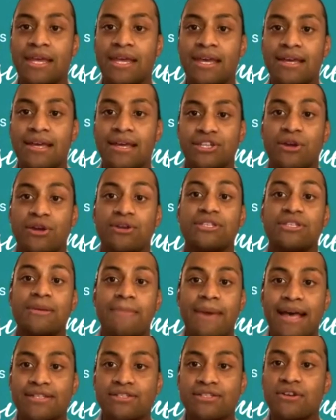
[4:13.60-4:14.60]
She earned a
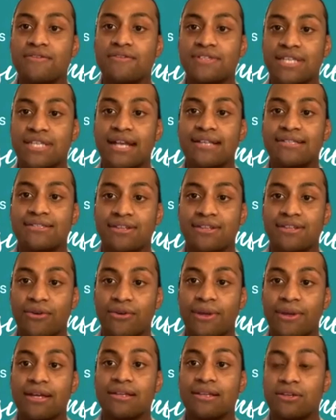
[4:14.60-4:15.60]
Master of Science
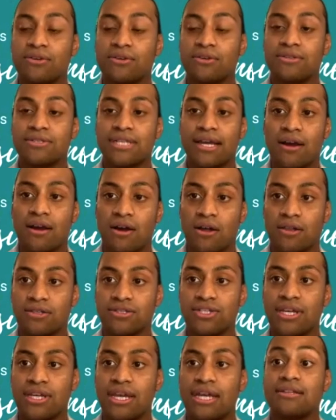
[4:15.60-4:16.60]
degree in Clinical
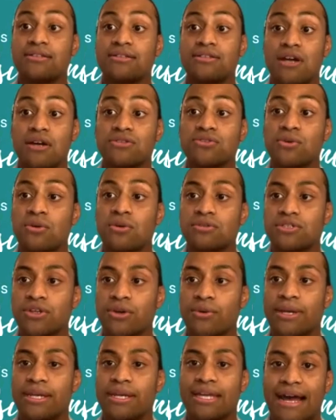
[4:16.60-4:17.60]
Psychology and a doctoral
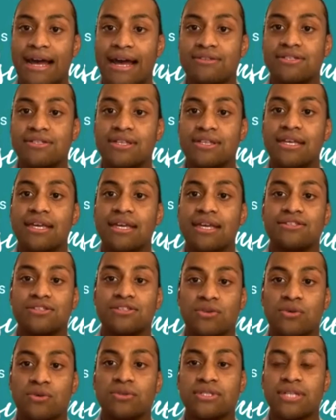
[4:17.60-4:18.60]
degree in Counseling and
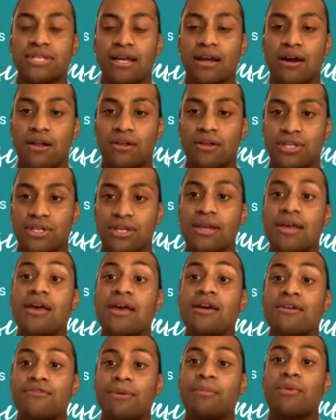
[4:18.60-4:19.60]
School Psychology
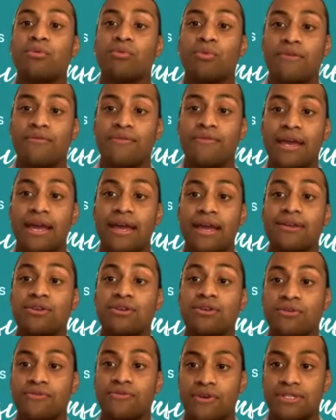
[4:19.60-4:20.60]
from Rivier
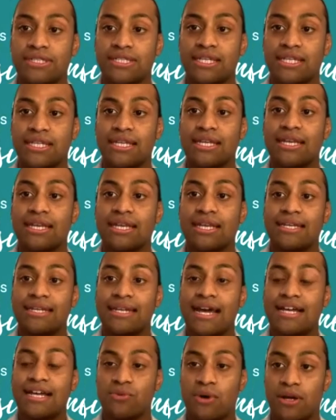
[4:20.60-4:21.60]
University in
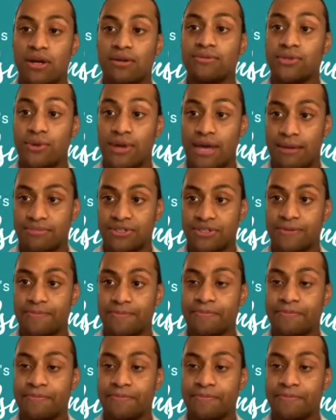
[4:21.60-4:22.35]
Nashua, New Hampshire.